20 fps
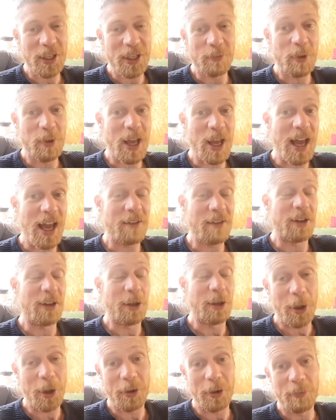and we have a
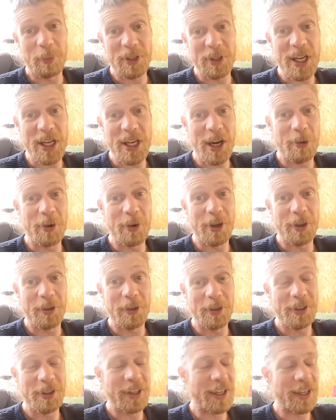lot of material.